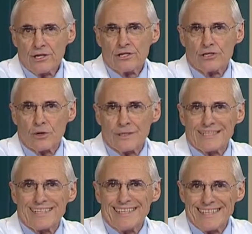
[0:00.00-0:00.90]
So
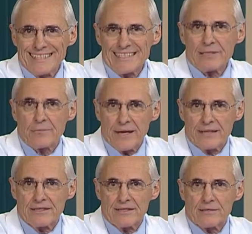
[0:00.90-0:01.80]
it's an
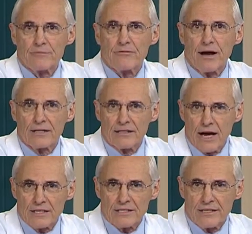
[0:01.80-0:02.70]
independent
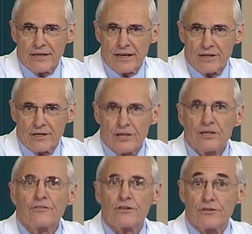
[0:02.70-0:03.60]
prognosticator
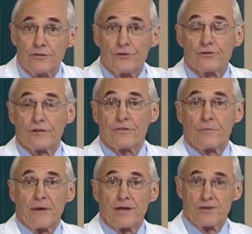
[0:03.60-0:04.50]
for the future of the
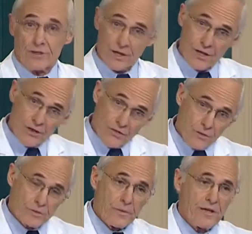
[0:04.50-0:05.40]
patient.
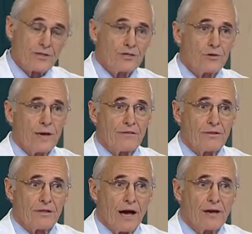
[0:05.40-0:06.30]
Those patients who have a
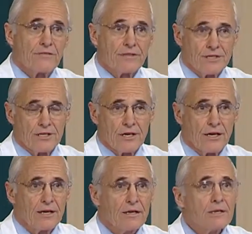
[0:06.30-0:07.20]
lot of this
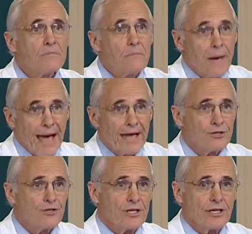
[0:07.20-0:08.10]

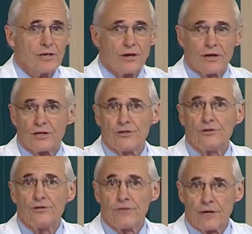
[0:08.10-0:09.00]
bad gene are going to
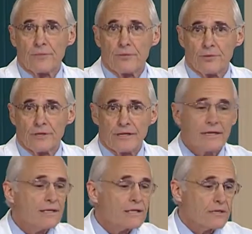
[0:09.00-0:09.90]
do very
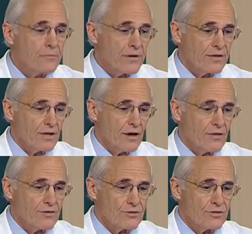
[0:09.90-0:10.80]
poorly compared to
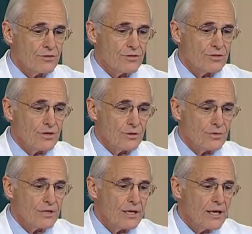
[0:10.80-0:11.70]
others who don't.